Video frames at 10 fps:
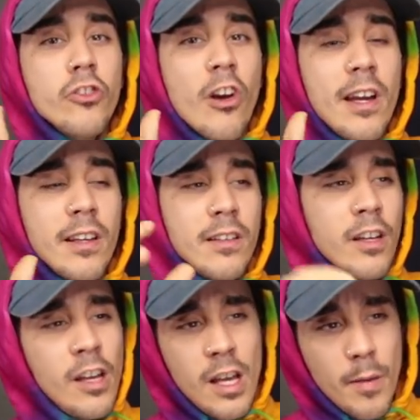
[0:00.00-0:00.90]
straight, and
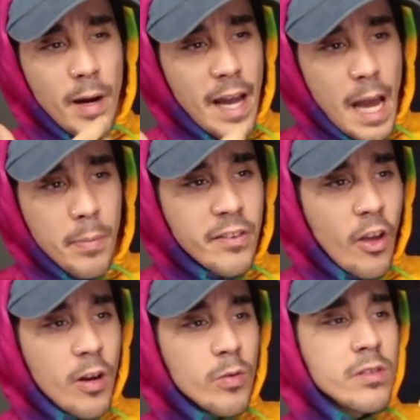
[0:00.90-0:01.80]
my
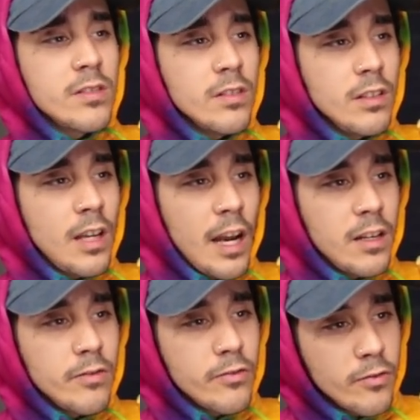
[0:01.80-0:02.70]
appetite was
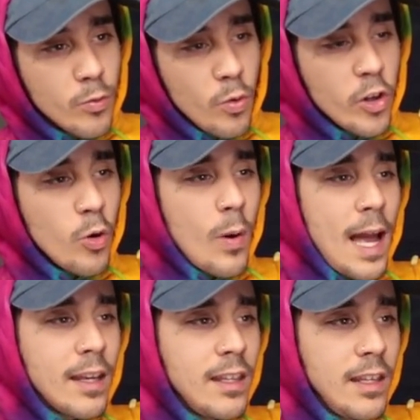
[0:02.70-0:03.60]
kind of a little
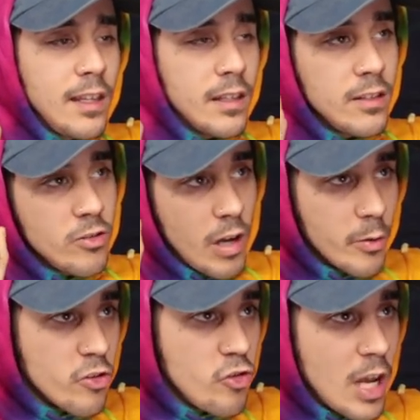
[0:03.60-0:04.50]
wacky, and I
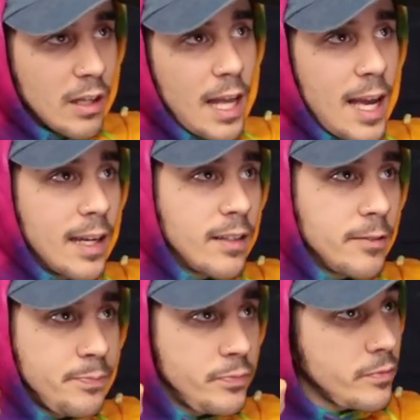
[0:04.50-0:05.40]
was jet lagged.
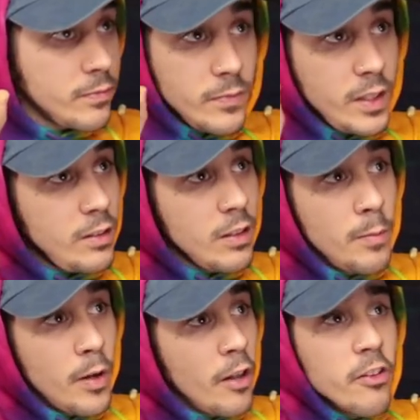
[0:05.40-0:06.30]

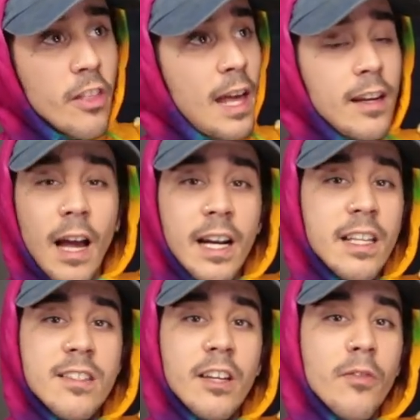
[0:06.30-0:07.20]
But other than that, I
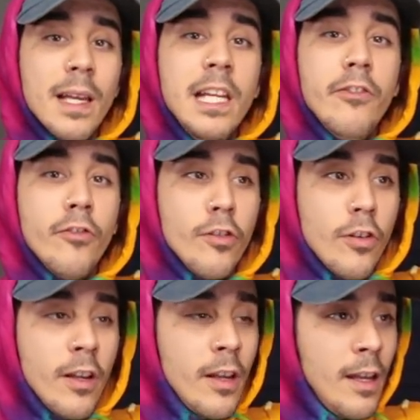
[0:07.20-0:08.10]
didn't get sick from any
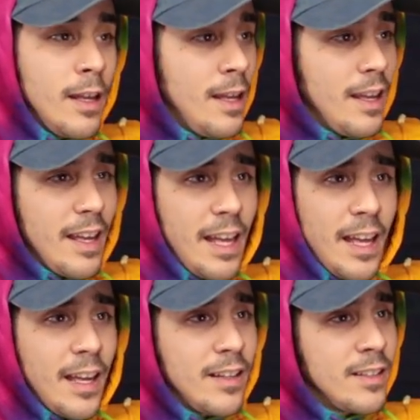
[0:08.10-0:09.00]
food.
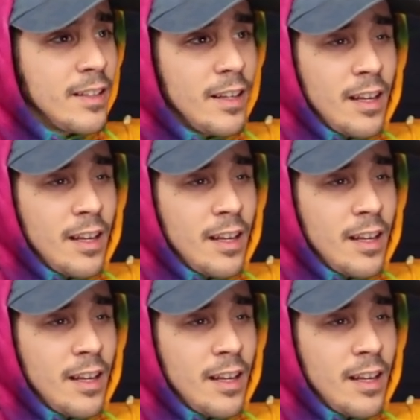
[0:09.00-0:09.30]
And